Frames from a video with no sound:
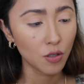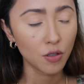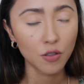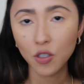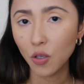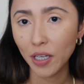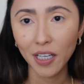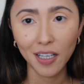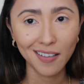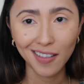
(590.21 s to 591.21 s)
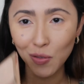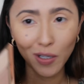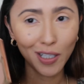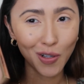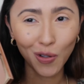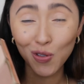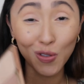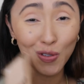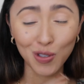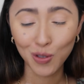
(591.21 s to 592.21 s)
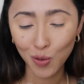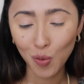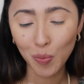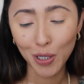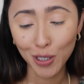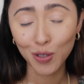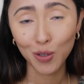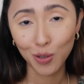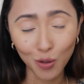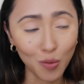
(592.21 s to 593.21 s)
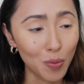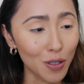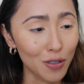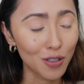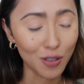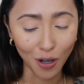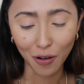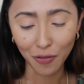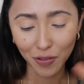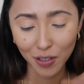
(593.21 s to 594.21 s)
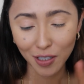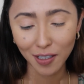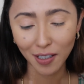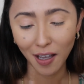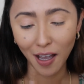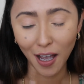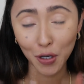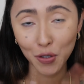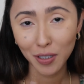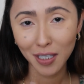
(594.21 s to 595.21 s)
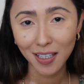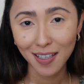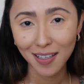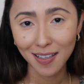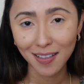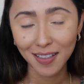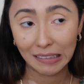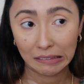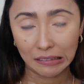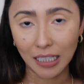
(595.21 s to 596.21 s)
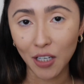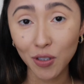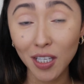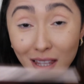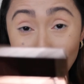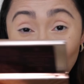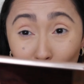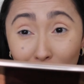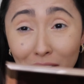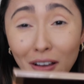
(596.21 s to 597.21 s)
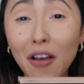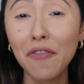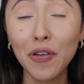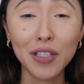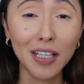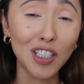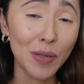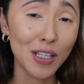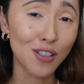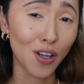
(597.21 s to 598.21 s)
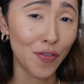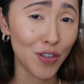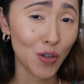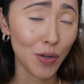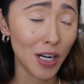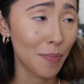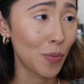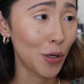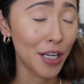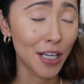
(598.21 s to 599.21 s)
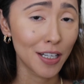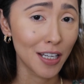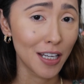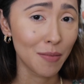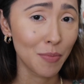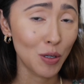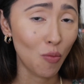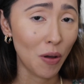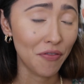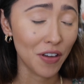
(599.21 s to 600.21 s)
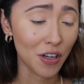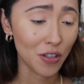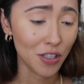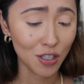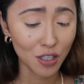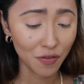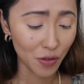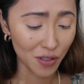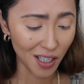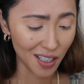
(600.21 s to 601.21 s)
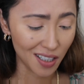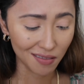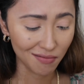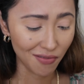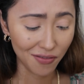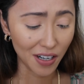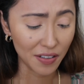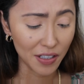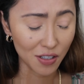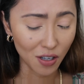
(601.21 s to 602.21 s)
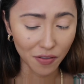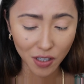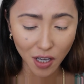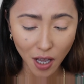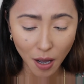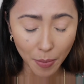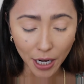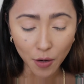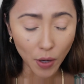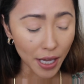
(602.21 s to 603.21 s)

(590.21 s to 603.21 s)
So again, this one is also super soft. Actually, Actually, this one feels a little bit softer when I'm putting it in the middle of my fingers. It just feels like very, very soft. But anyway,